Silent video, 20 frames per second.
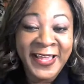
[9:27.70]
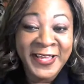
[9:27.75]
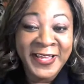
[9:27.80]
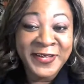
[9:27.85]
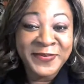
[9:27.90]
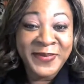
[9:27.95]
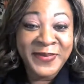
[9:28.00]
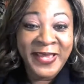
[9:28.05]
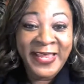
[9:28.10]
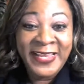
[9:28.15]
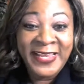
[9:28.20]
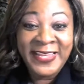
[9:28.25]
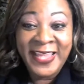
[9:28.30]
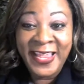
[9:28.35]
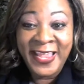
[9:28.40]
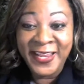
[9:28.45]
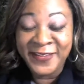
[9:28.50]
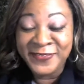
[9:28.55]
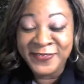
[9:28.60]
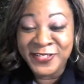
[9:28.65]
I am a
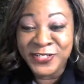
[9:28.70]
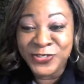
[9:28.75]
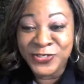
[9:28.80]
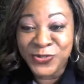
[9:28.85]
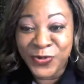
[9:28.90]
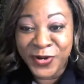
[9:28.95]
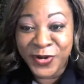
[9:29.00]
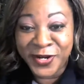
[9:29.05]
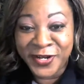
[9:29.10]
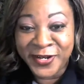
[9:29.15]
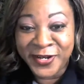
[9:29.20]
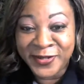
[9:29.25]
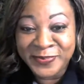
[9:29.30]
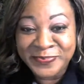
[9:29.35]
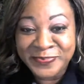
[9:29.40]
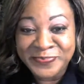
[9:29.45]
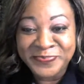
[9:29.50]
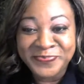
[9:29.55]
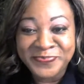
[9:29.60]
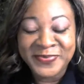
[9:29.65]
native Detroiter.
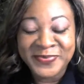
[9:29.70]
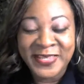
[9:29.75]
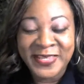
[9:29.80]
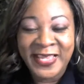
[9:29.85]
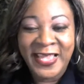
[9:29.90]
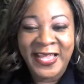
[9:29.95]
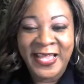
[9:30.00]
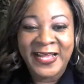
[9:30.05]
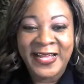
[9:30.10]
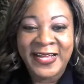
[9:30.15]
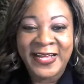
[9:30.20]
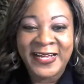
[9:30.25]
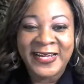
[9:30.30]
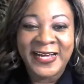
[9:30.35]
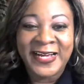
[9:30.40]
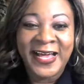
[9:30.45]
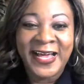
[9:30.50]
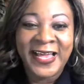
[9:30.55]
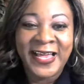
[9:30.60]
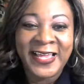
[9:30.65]

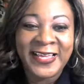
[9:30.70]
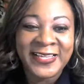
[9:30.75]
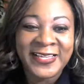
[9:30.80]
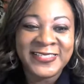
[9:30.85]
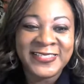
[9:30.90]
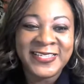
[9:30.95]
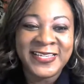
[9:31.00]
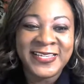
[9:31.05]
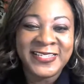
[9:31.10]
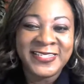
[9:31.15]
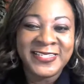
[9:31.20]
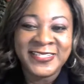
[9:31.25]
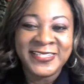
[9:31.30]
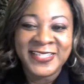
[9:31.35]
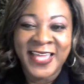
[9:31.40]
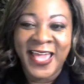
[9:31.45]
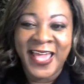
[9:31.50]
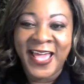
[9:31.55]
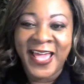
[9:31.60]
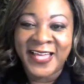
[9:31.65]
I
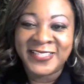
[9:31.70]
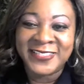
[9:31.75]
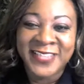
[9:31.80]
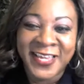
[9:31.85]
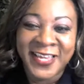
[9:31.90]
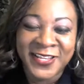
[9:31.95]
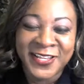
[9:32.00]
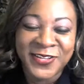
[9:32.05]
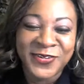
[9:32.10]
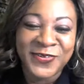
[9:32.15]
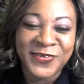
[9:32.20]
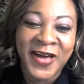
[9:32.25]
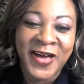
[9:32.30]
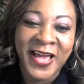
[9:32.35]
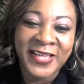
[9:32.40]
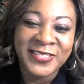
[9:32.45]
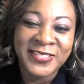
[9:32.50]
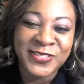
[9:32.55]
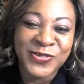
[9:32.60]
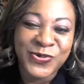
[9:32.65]
attended Cass Technical
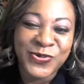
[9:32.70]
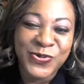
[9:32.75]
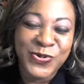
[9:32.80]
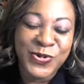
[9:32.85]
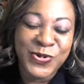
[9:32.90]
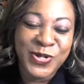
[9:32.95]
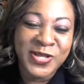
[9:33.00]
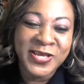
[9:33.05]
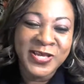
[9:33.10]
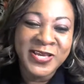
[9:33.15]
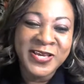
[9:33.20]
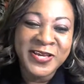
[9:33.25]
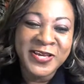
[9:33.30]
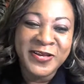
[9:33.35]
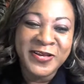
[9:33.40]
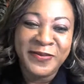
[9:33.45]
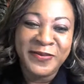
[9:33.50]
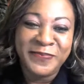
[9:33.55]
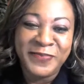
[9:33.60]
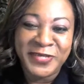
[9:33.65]
High School,
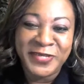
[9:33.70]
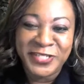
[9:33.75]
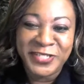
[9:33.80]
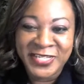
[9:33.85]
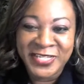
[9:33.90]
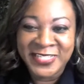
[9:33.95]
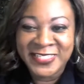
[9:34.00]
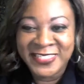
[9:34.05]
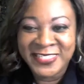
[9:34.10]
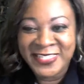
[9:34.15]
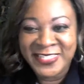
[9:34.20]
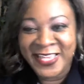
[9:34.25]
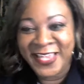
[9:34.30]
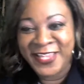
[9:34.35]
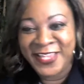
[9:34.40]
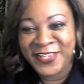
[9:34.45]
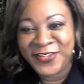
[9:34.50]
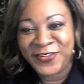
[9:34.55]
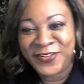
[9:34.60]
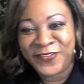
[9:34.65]
Michigan
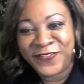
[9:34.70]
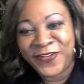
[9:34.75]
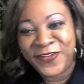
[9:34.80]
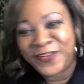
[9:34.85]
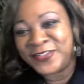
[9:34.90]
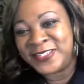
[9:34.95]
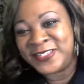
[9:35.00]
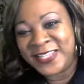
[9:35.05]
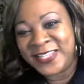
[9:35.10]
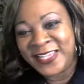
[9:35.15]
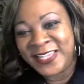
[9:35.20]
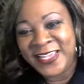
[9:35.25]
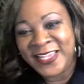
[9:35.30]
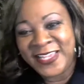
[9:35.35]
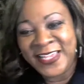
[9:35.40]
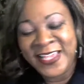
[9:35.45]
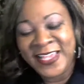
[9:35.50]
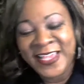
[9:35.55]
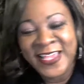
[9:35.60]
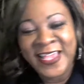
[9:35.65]
State
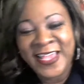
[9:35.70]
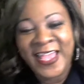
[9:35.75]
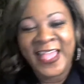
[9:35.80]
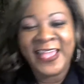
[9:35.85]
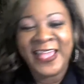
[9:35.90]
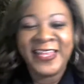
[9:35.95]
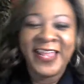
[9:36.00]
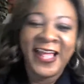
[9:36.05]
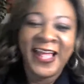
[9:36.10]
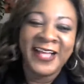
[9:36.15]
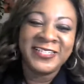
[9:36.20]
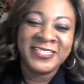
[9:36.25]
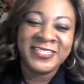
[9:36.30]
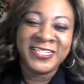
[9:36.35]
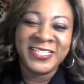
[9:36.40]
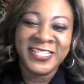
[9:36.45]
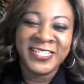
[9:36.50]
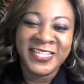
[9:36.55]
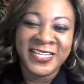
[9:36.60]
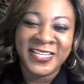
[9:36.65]
University, and
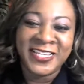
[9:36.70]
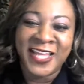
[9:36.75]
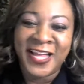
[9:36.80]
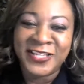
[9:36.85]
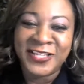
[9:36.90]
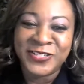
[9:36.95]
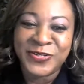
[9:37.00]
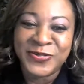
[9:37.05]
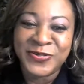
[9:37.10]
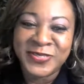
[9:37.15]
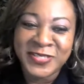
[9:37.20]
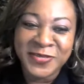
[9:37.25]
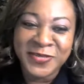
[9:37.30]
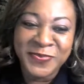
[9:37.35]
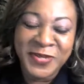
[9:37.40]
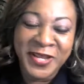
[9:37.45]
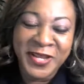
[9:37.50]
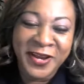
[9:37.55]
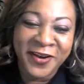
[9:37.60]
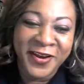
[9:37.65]
Ashland Theological
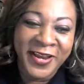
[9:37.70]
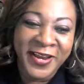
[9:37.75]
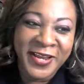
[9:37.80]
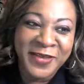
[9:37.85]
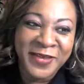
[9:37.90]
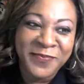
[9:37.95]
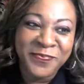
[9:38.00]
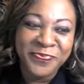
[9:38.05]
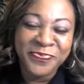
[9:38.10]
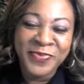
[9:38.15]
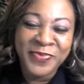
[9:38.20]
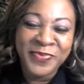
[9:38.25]
Seminary.